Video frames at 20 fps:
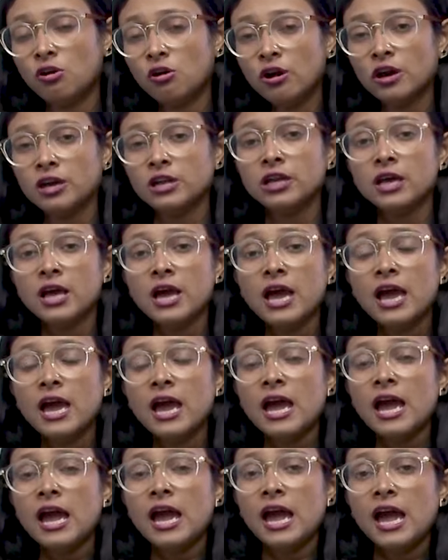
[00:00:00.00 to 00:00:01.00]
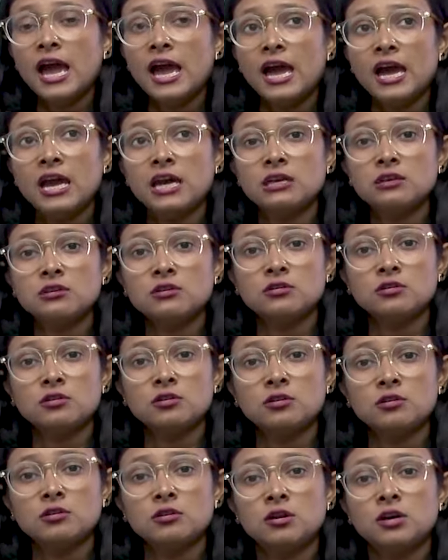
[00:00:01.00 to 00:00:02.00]
oil, and
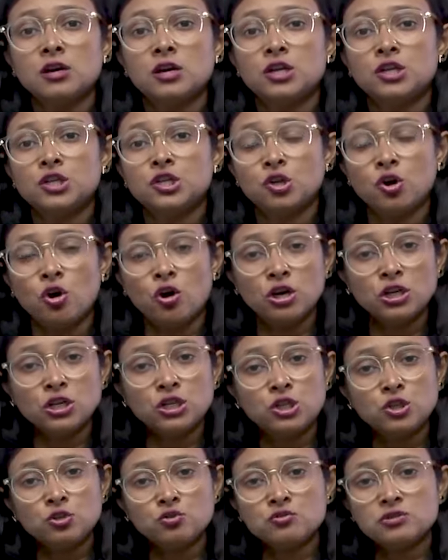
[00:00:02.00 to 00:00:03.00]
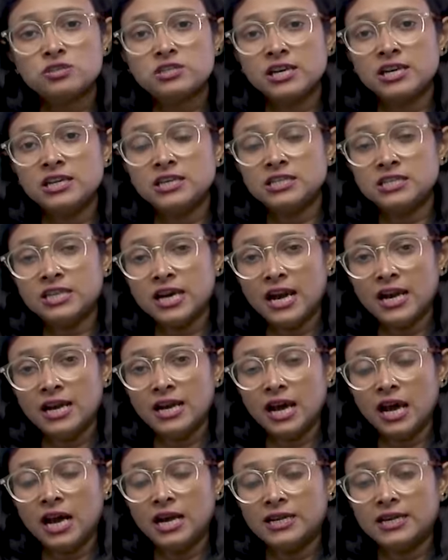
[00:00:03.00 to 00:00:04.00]
on Tuesday it had
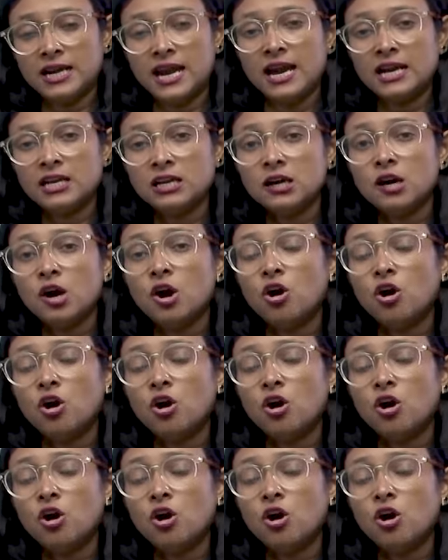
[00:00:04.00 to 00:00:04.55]
attacked.